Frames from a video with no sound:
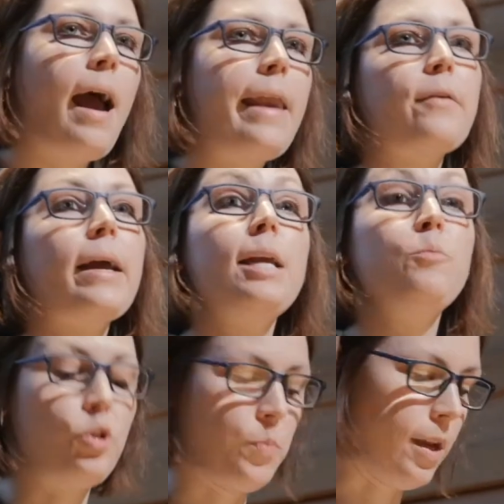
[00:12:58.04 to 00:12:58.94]
And our
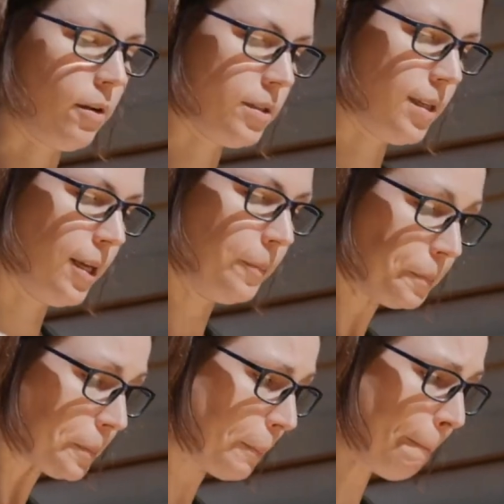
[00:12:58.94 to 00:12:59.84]
Cambridge BRC,
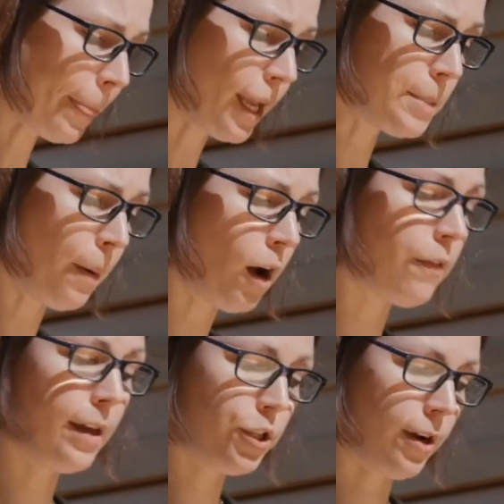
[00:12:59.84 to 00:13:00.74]
as part of
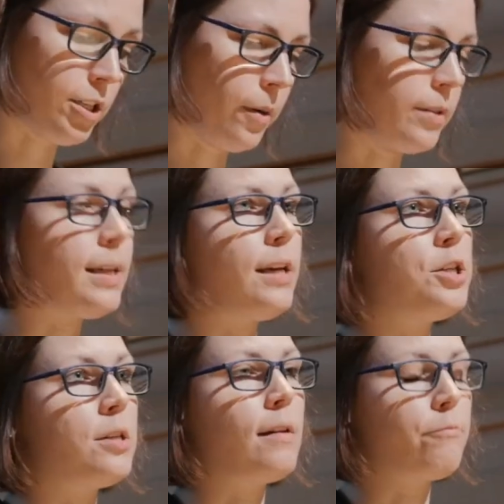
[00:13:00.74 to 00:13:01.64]
their
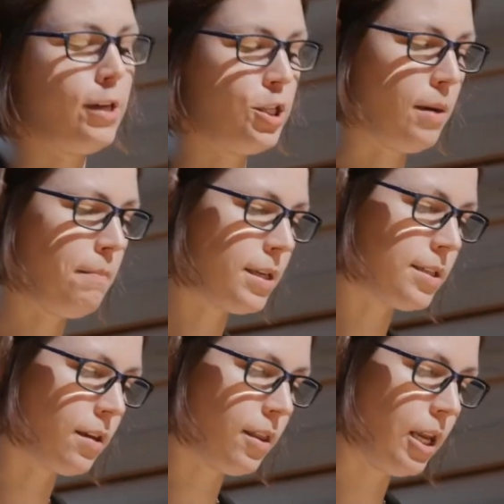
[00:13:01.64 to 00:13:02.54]
transplantation and regen
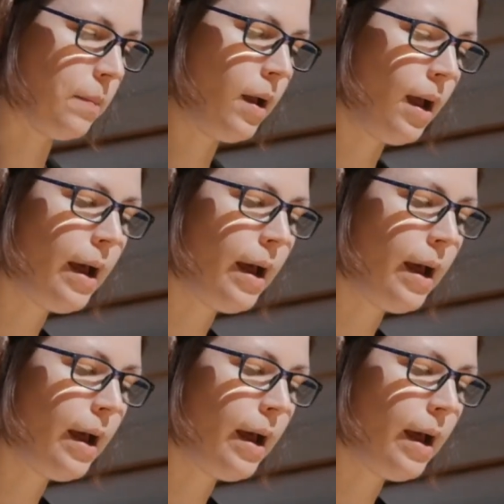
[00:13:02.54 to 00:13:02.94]
medicine theme,